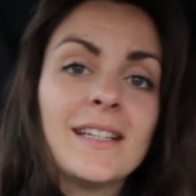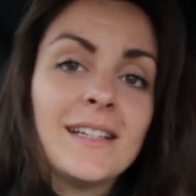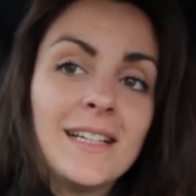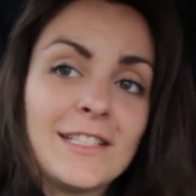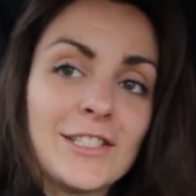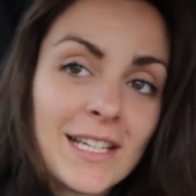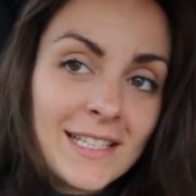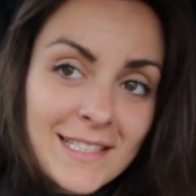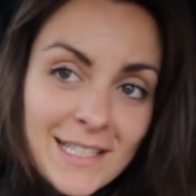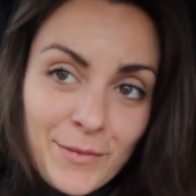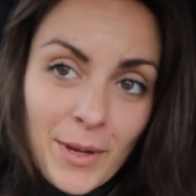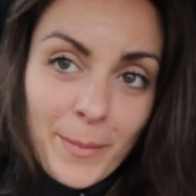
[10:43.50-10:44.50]
As you can
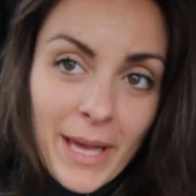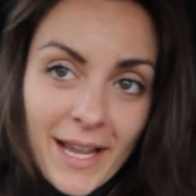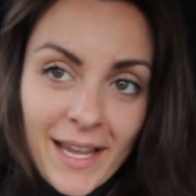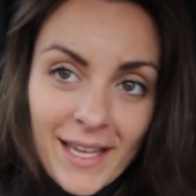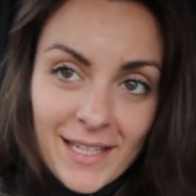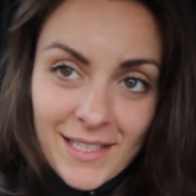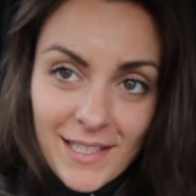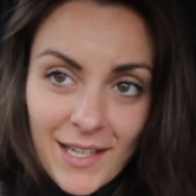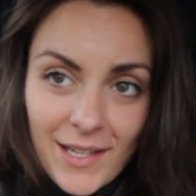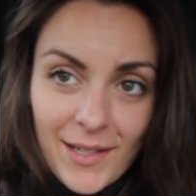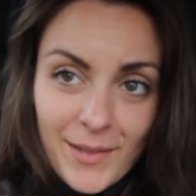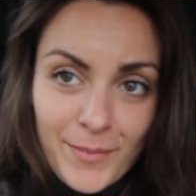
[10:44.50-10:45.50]
see, we're back at
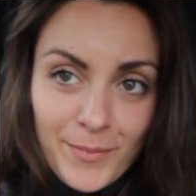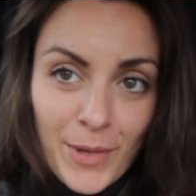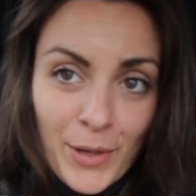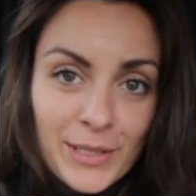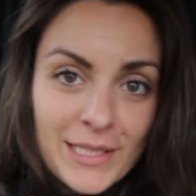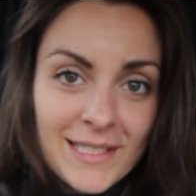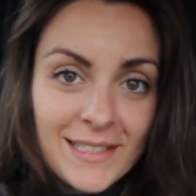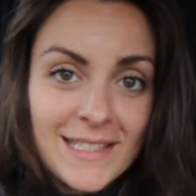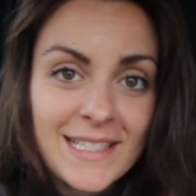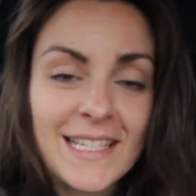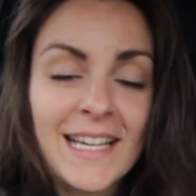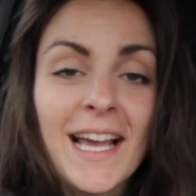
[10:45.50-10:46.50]

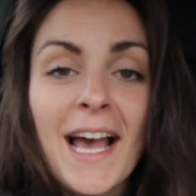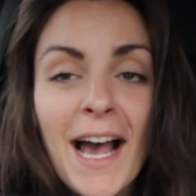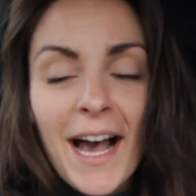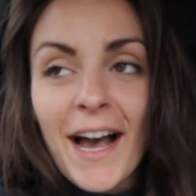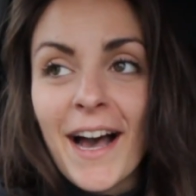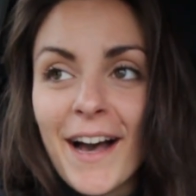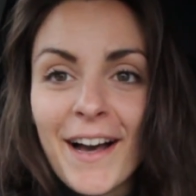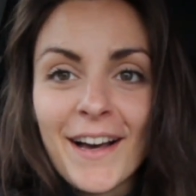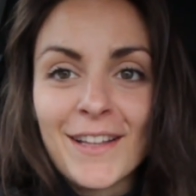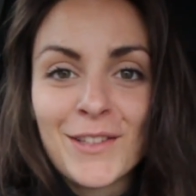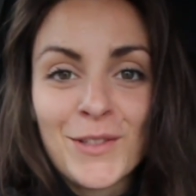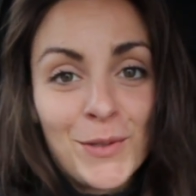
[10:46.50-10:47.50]
Morrison's
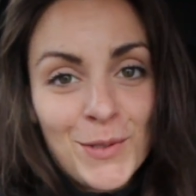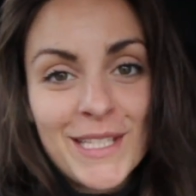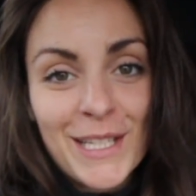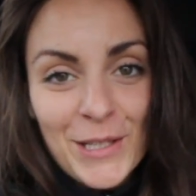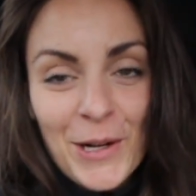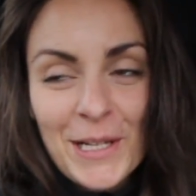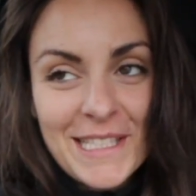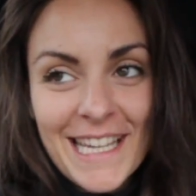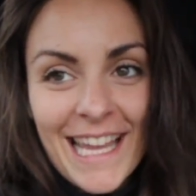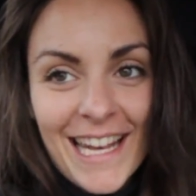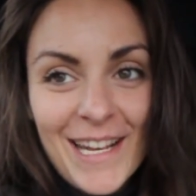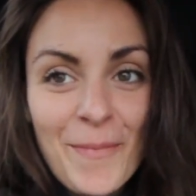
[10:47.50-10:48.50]
to use their toilets
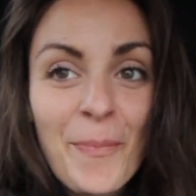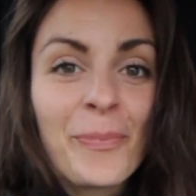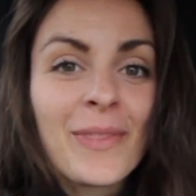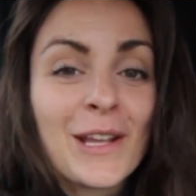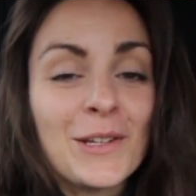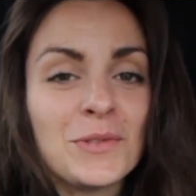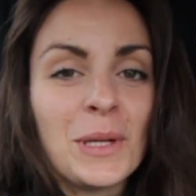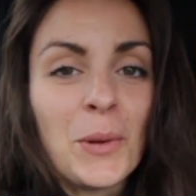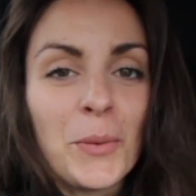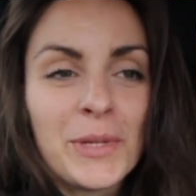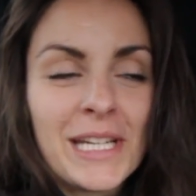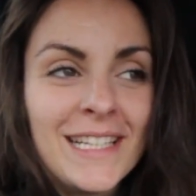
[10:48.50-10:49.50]
again, because we're
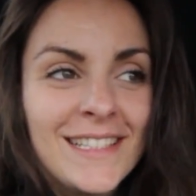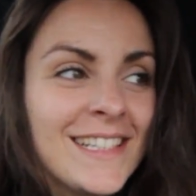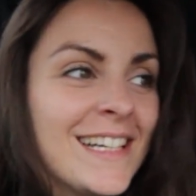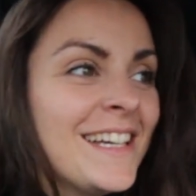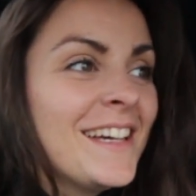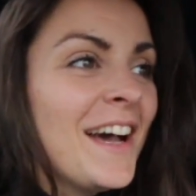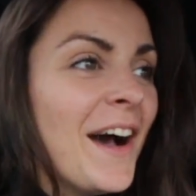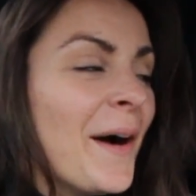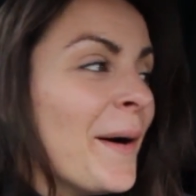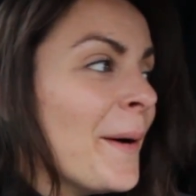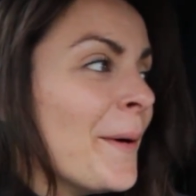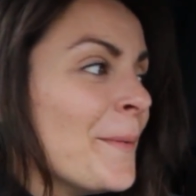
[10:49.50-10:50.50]
naughty.
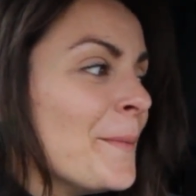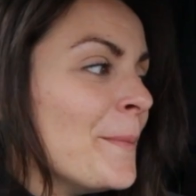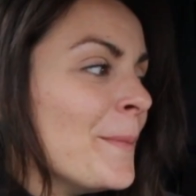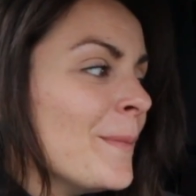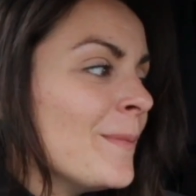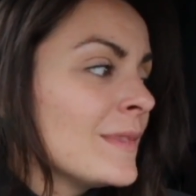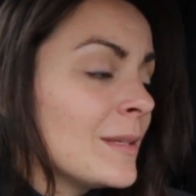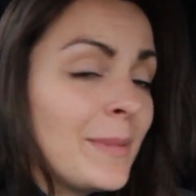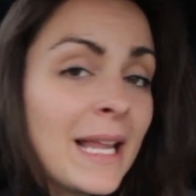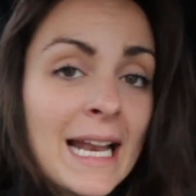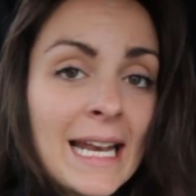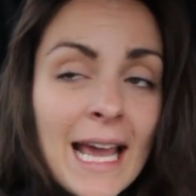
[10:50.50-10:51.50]
The
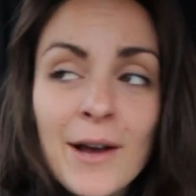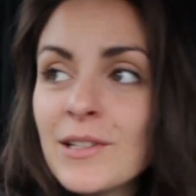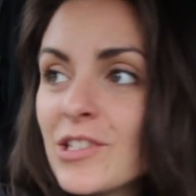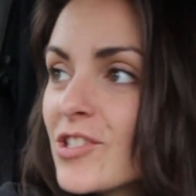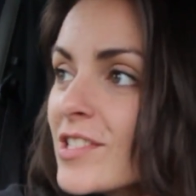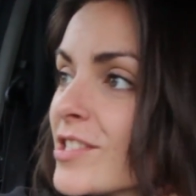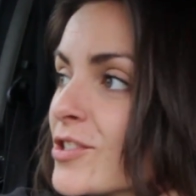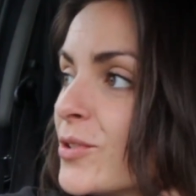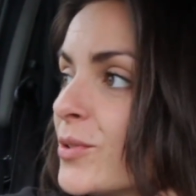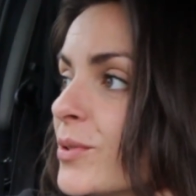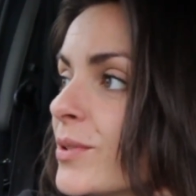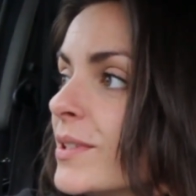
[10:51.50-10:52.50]
plan now is just
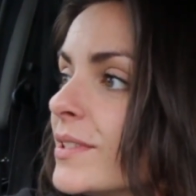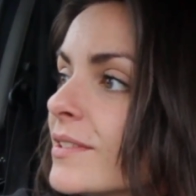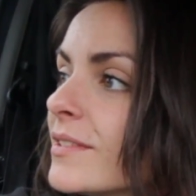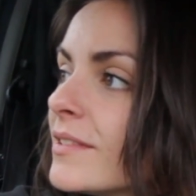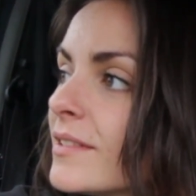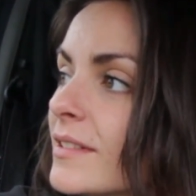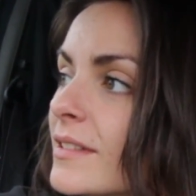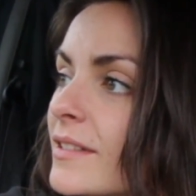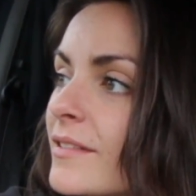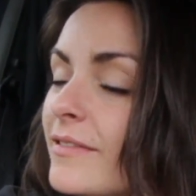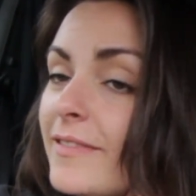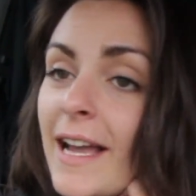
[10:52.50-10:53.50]
to
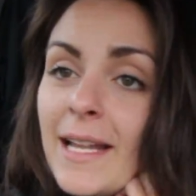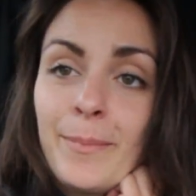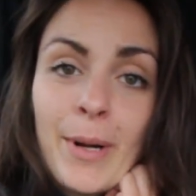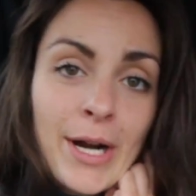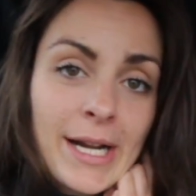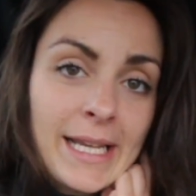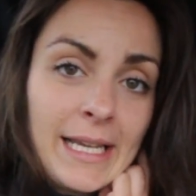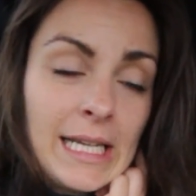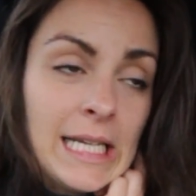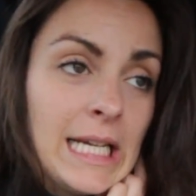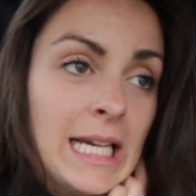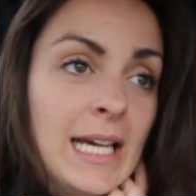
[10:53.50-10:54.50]
find
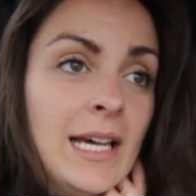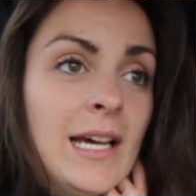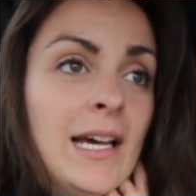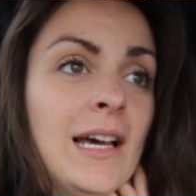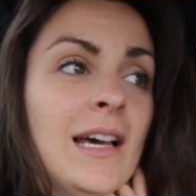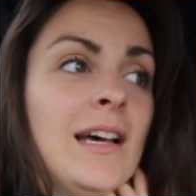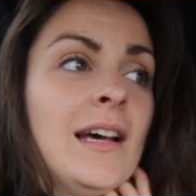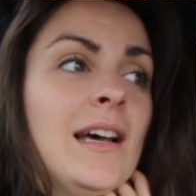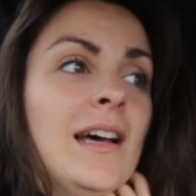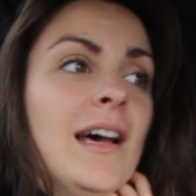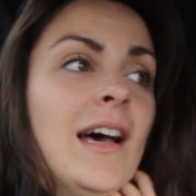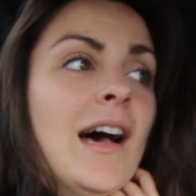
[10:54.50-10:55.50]
parking,
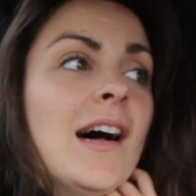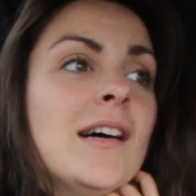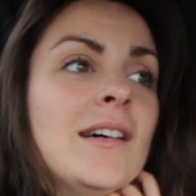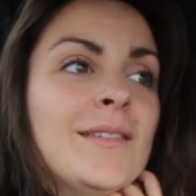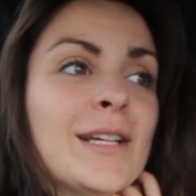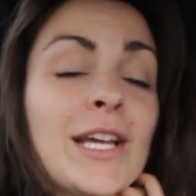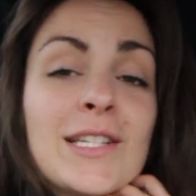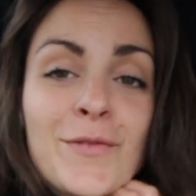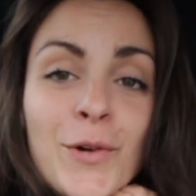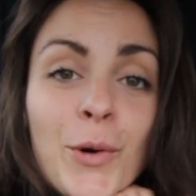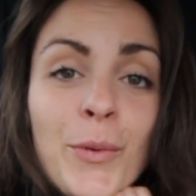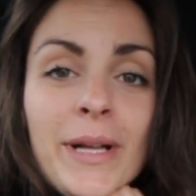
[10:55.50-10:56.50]
because
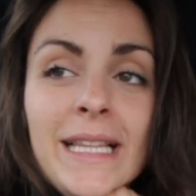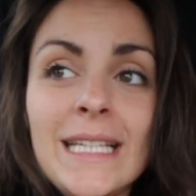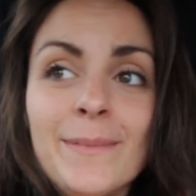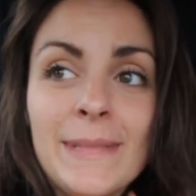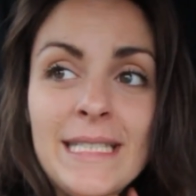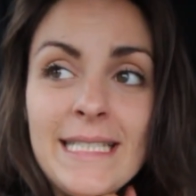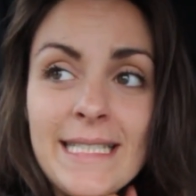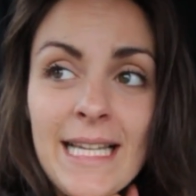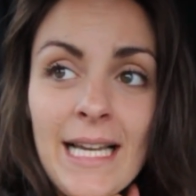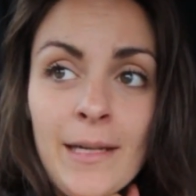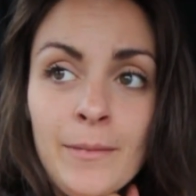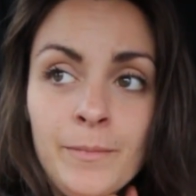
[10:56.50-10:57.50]
Fort William is,
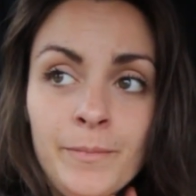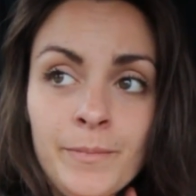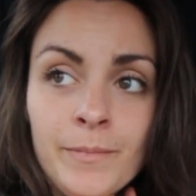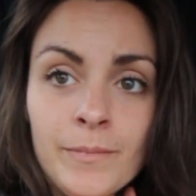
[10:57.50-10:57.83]
well,